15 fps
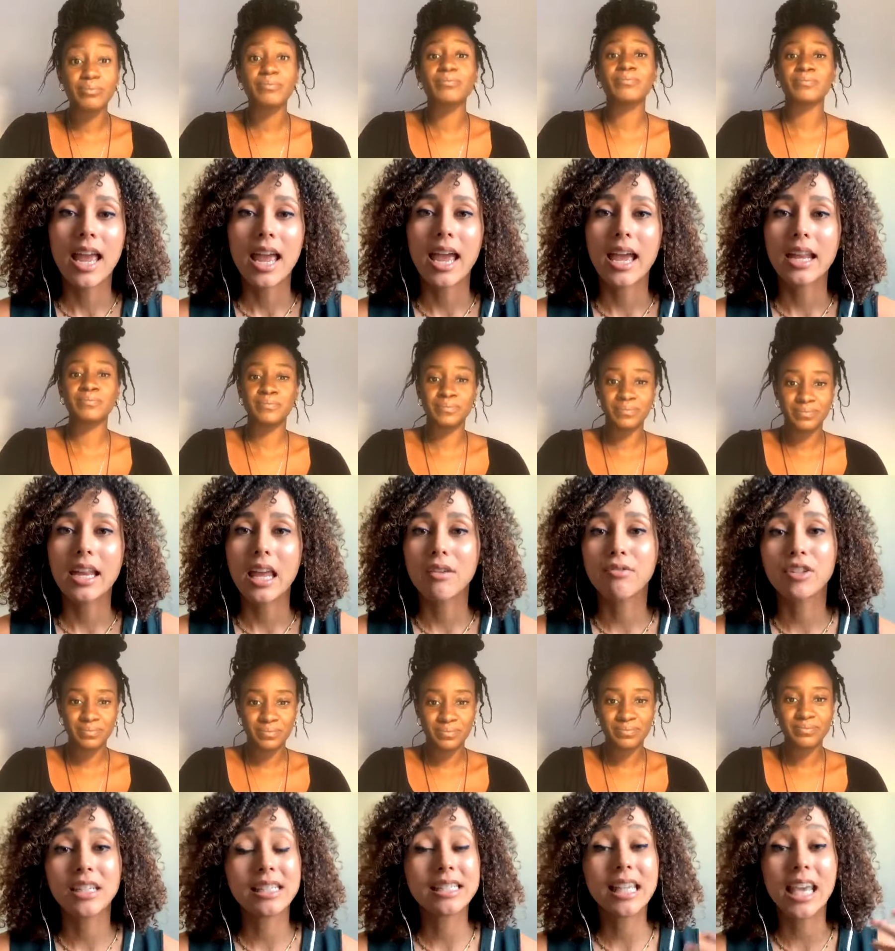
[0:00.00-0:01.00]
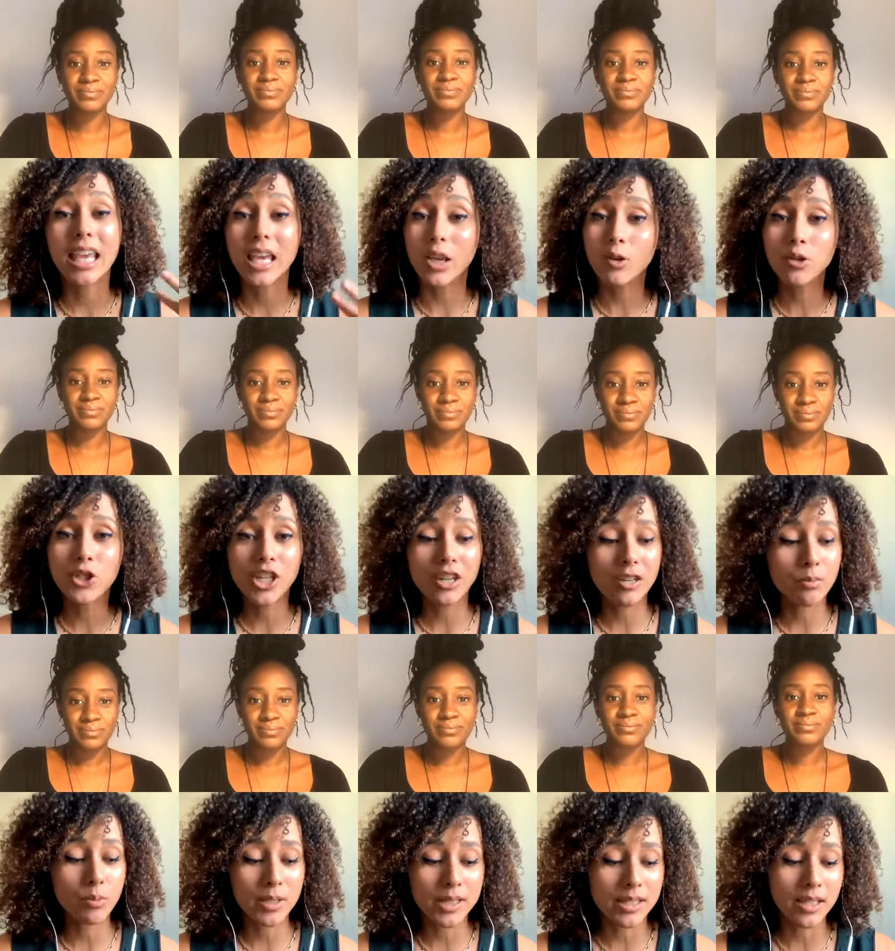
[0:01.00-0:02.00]
Speaker 1: And mm-hmm. Avon is huge here in
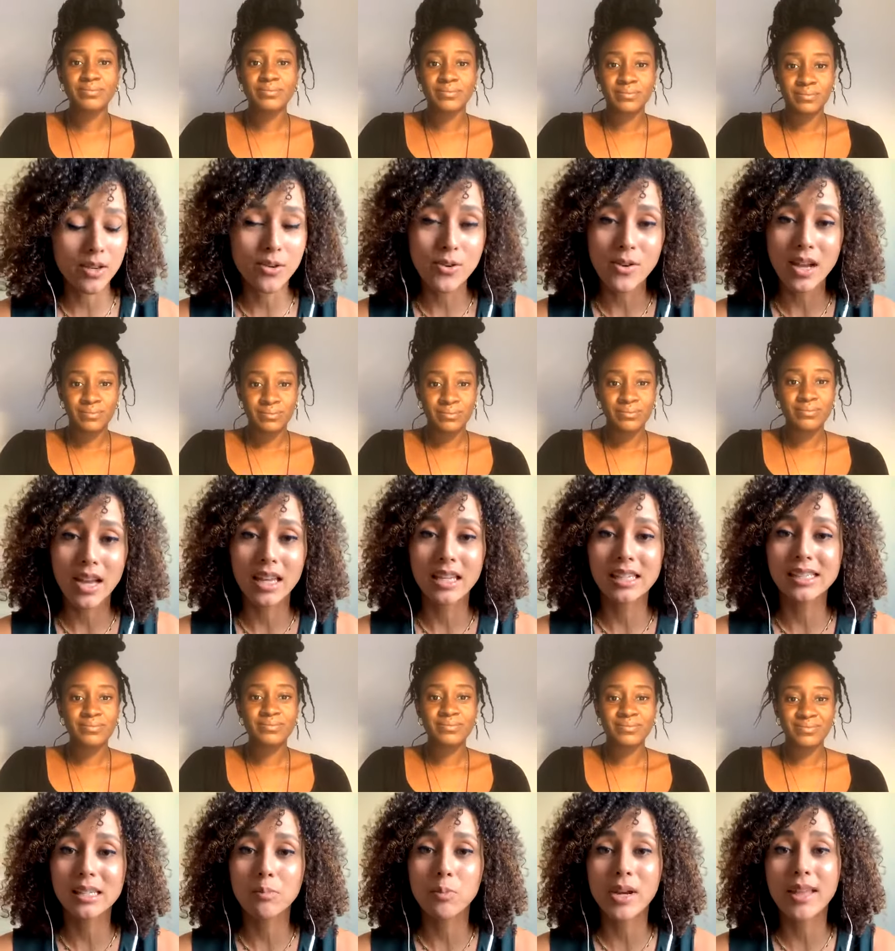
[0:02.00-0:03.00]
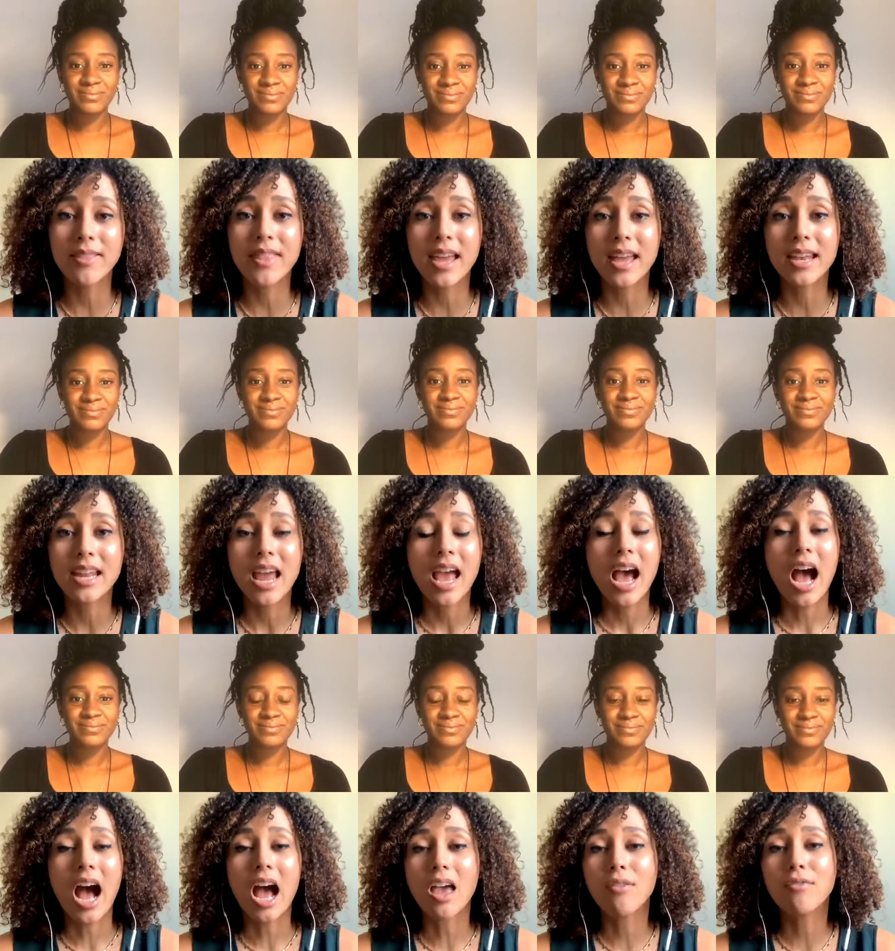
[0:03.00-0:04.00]
Brazil. And it's a brand that
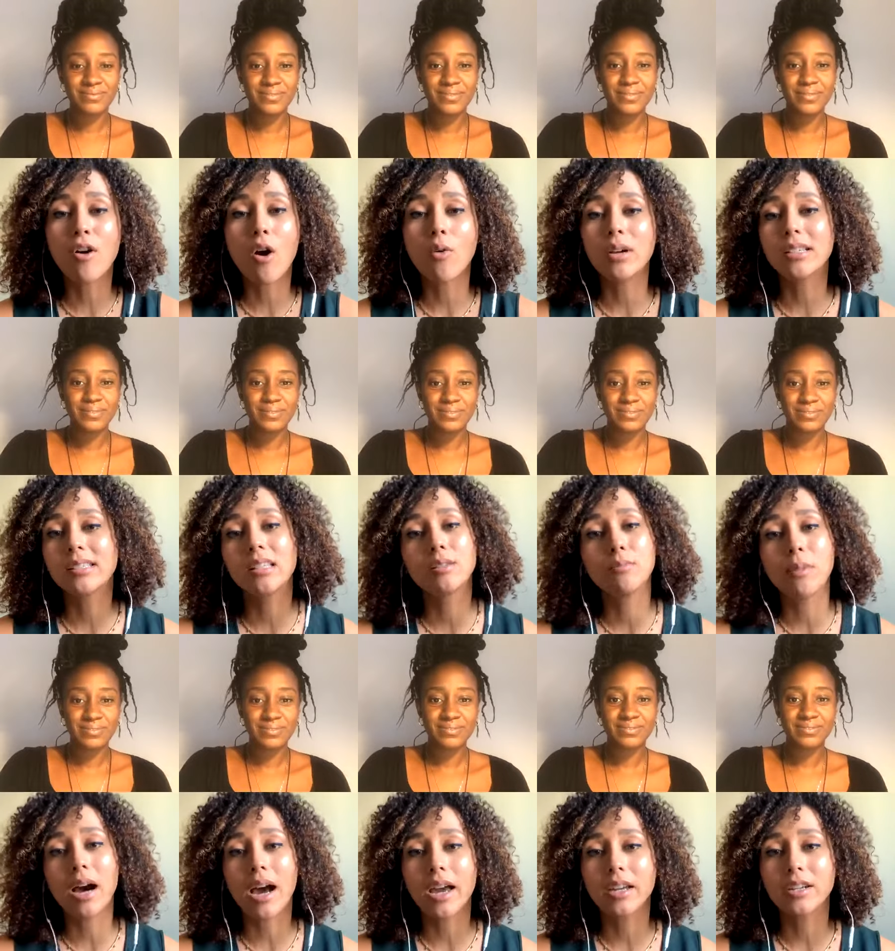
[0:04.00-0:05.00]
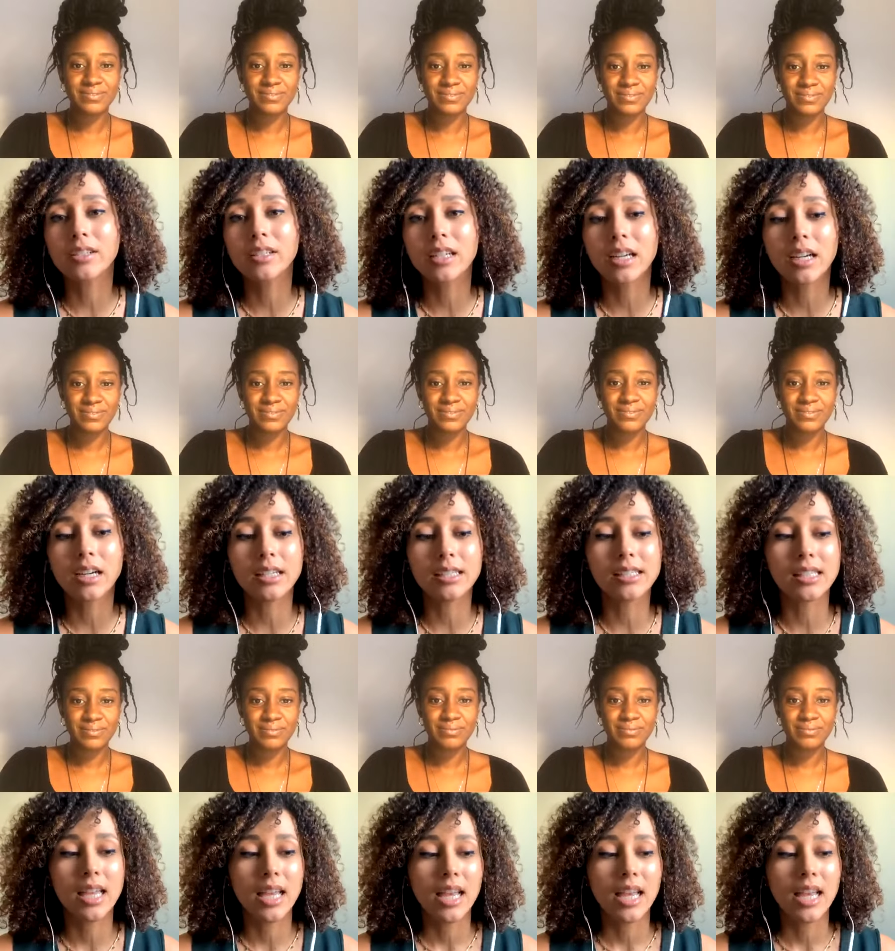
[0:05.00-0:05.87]
I've always admired because